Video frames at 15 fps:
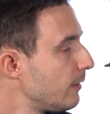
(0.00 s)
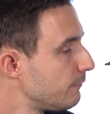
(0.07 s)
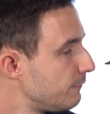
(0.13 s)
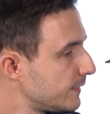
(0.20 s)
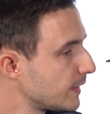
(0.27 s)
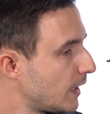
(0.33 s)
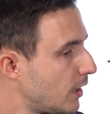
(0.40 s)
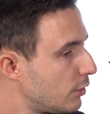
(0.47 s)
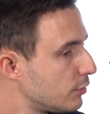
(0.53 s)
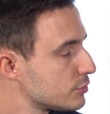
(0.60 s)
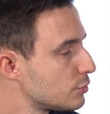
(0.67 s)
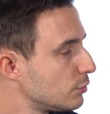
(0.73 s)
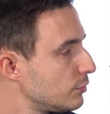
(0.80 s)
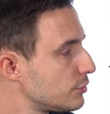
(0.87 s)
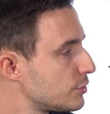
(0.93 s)
with our
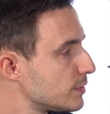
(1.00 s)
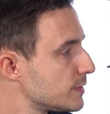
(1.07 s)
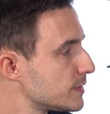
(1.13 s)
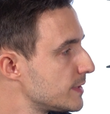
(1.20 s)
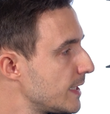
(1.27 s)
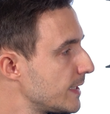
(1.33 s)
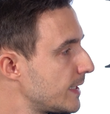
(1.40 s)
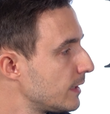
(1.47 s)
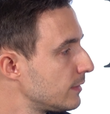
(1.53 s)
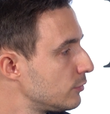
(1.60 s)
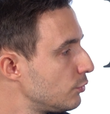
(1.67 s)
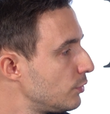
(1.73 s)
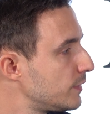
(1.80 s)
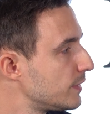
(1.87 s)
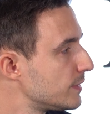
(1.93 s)
solutions. They can
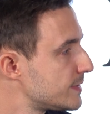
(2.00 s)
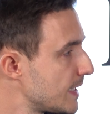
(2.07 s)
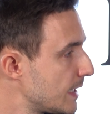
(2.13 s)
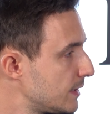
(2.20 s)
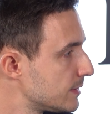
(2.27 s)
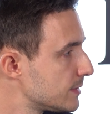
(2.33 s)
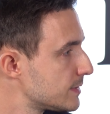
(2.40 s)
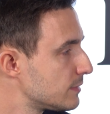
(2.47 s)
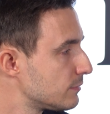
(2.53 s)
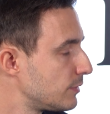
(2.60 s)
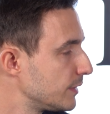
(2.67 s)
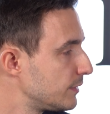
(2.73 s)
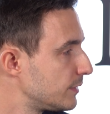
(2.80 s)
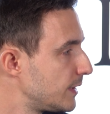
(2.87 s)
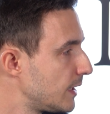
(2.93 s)
do it in seconds
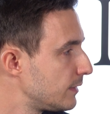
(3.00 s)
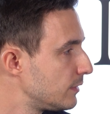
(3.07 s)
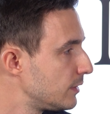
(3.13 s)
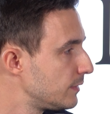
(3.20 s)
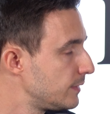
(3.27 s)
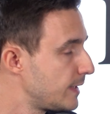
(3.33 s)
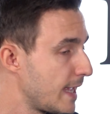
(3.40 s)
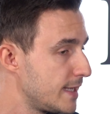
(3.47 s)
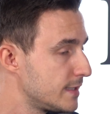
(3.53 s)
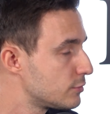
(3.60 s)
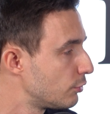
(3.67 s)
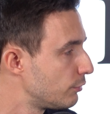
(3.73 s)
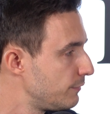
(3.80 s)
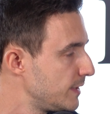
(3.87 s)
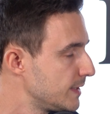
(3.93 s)
rather than the
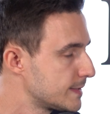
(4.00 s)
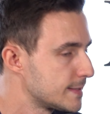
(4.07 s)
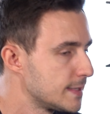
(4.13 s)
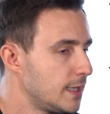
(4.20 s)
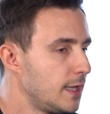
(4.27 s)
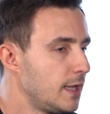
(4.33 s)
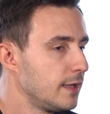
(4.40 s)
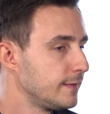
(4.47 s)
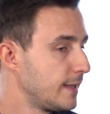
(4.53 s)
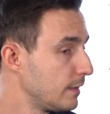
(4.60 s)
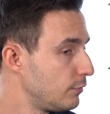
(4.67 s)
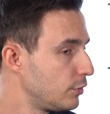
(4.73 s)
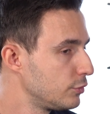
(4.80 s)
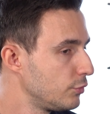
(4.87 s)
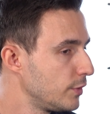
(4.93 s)
days or weeks.
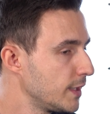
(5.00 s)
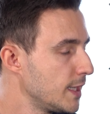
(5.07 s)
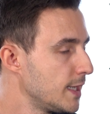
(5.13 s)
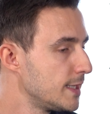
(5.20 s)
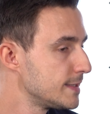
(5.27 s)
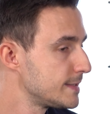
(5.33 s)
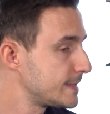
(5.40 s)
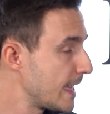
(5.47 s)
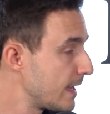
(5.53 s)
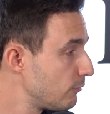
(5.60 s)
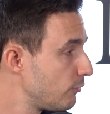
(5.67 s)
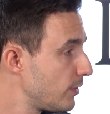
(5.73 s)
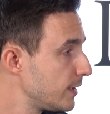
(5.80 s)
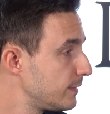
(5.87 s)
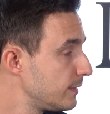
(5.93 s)
They were doing
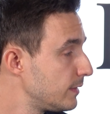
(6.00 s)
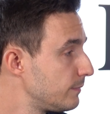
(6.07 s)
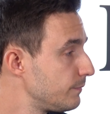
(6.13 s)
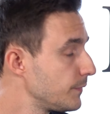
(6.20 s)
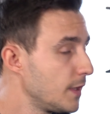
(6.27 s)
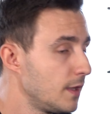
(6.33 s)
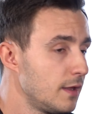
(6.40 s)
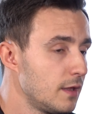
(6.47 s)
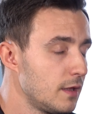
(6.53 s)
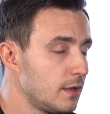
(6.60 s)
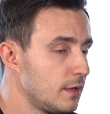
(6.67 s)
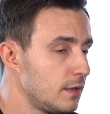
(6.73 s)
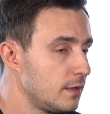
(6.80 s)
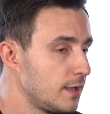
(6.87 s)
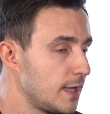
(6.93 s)
same way the
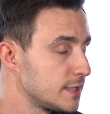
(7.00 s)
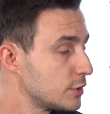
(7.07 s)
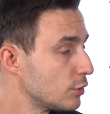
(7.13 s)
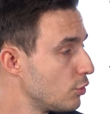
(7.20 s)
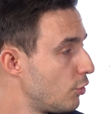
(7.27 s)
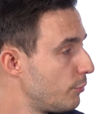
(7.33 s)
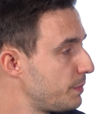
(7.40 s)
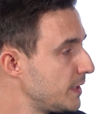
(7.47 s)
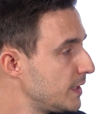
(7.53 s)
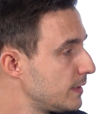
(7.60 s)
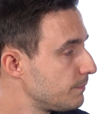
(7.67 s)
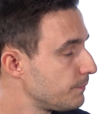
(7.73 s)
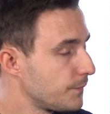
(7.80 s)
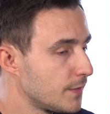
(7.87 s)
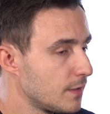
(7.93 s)

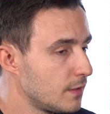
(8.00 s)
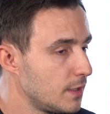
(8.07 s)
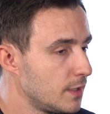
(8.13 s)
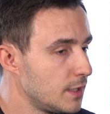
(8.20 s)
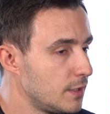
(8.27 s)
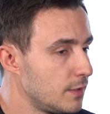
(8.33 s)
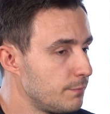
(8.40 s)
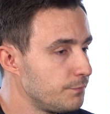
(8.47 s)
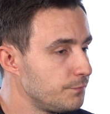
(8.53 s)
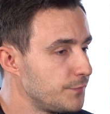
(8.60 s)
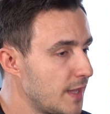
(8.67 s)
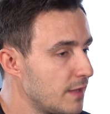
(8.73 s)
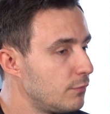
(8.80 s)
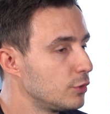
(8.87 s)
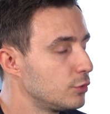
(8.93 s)
SNOP.
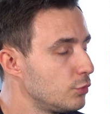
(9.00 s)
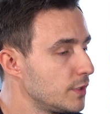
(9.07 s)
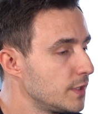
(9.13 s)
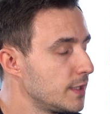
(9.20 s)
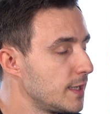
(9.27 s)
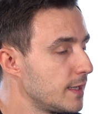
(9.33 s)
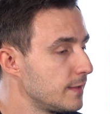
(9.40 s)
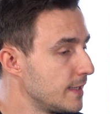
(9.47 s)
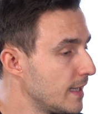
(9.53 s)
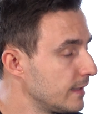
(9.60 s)
They were doing it